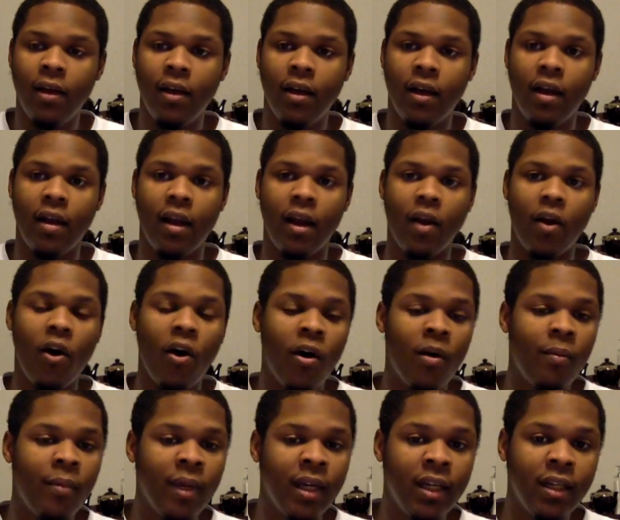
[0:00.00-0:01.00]
And that all
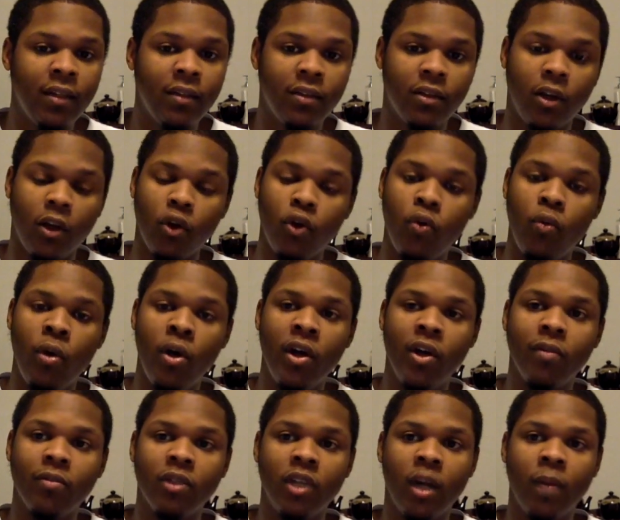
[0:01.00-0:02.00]
means Lou
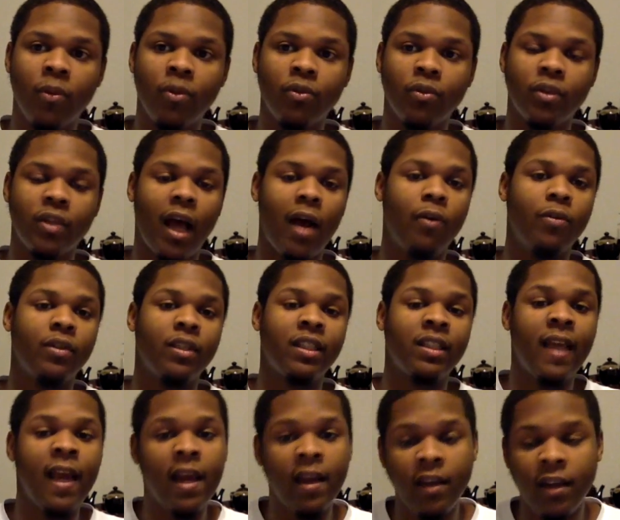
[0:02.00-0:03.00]
Williams' numbers was
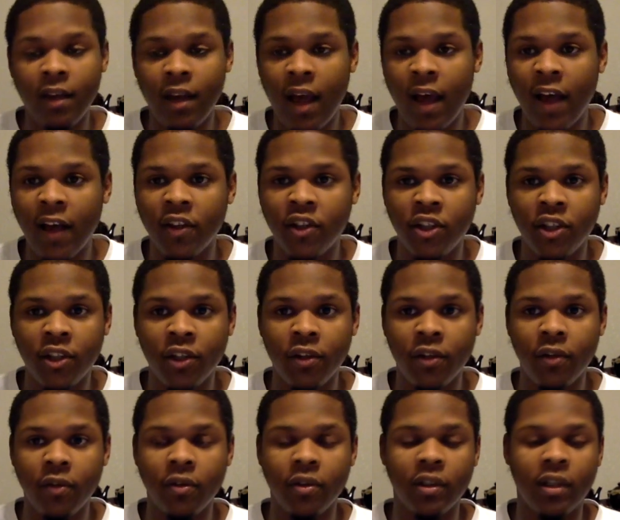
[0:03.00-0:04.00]
outstanding last year.
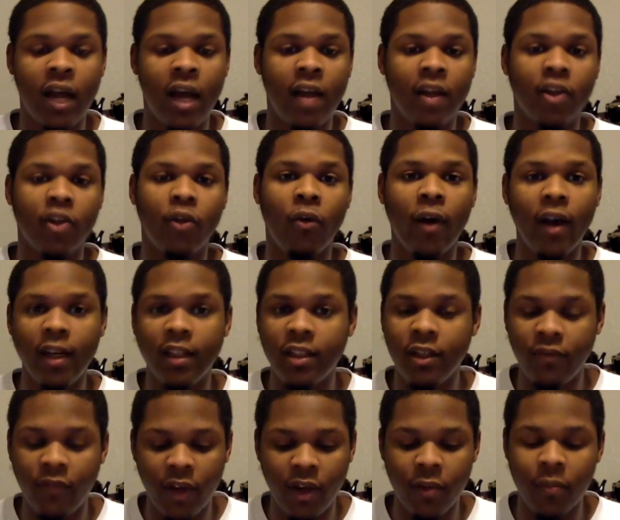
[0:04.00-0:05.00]
It was kind of crazy
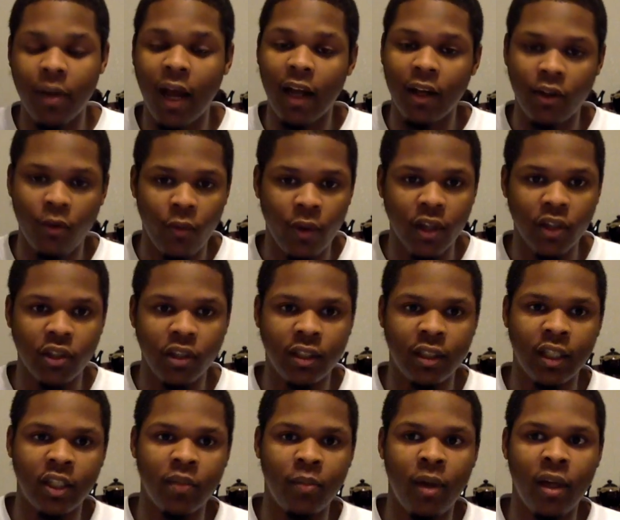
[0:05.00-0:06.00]
for him not to win
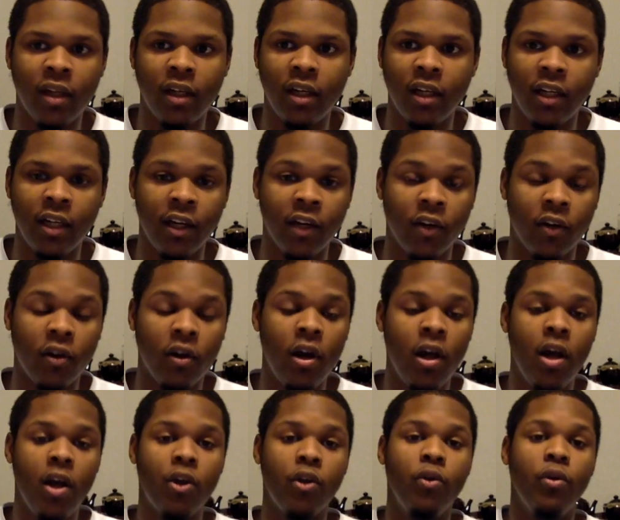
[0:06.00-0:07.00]
Sixth Man of the Year.
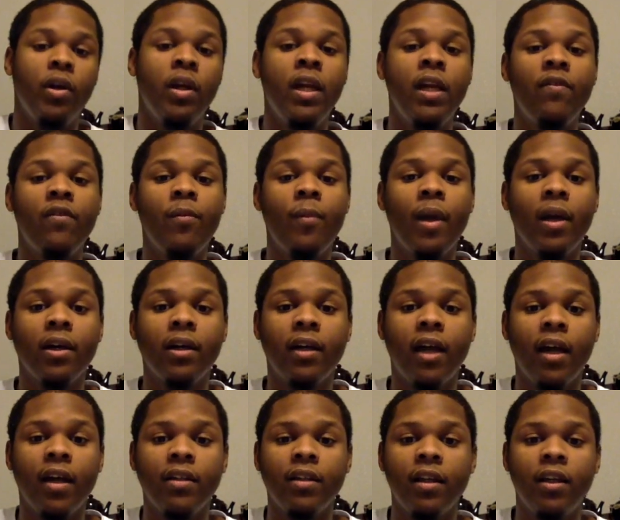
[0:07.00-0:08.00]
You can even make a
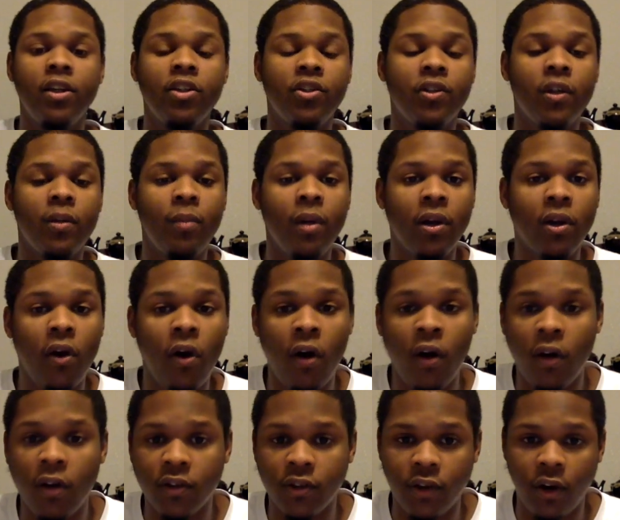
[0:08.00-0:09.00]
case that he should have been an
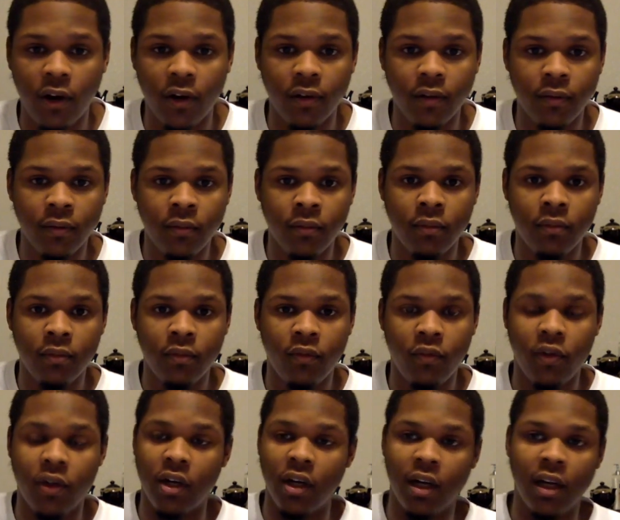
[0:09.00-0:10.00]
All-Star
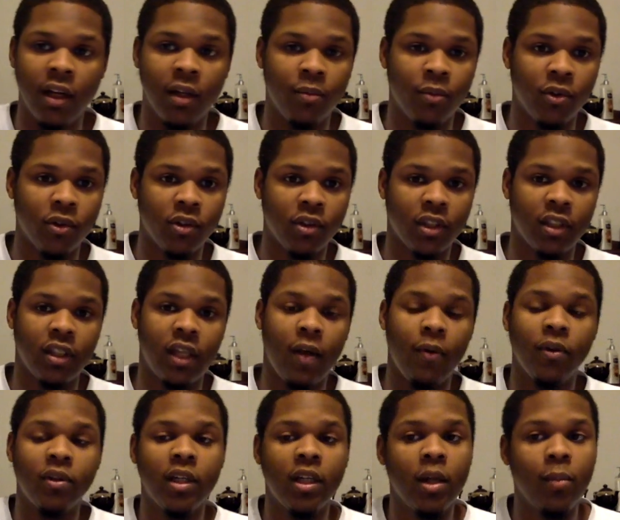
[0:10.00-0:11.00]
for the Clippers because they
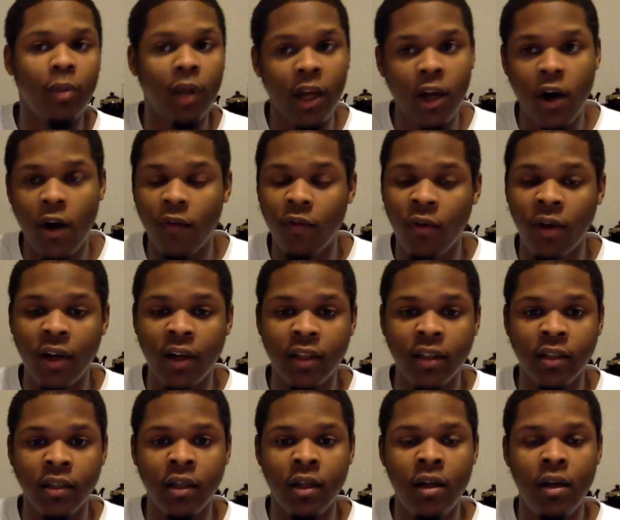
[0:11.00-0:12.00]
was in the playoff
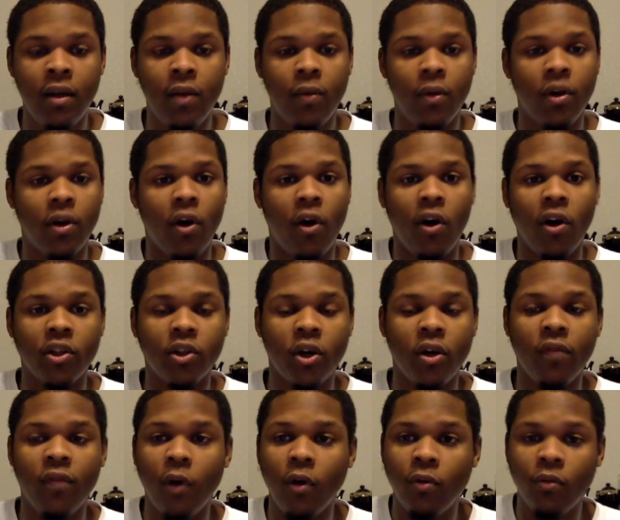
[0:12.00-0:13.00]
race when the All-Star
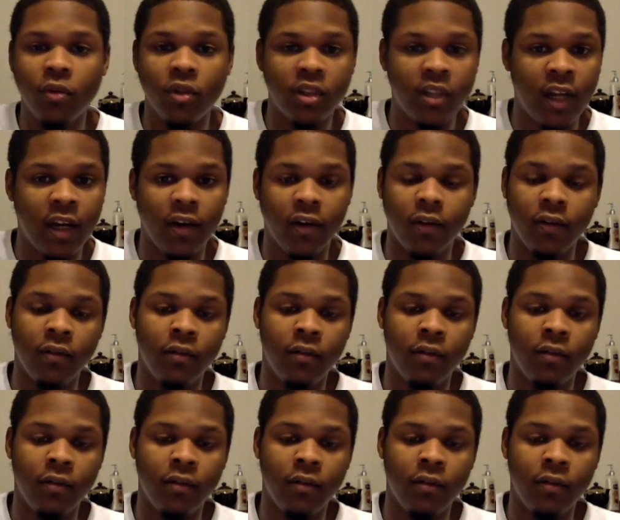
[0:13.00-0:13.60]
voting was there.